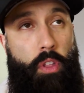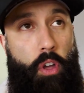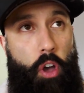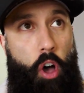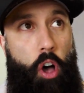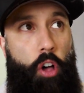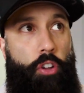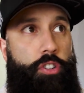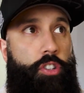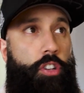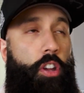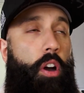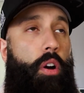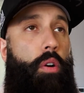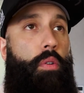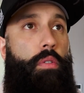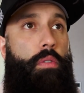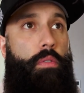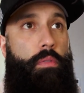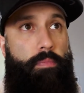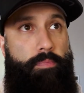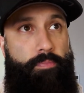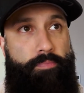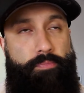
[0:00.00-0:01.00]

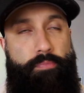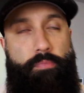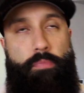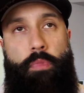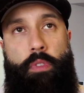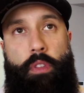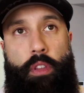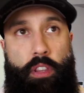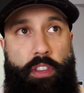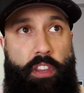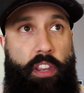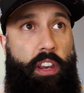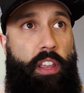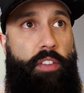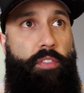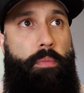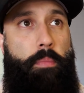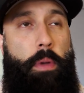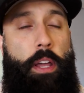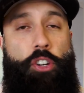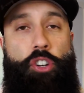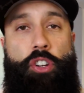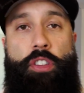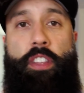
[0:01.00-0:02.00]
Also, didn't
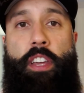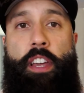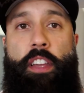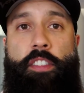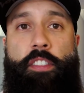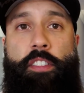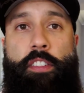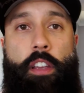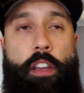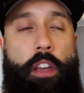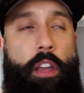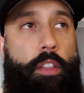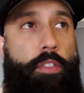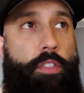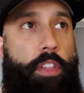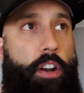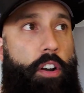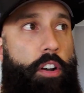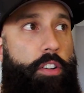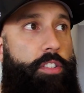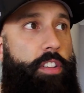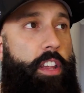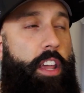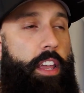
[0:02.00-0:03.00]
even mention this,
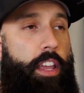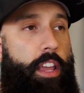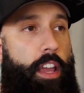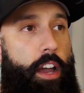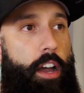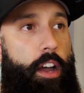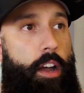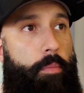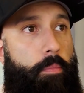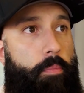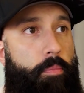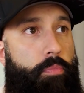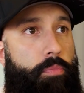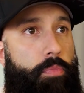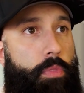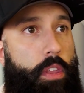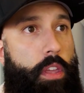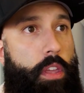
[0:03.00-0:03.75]
there is a, um,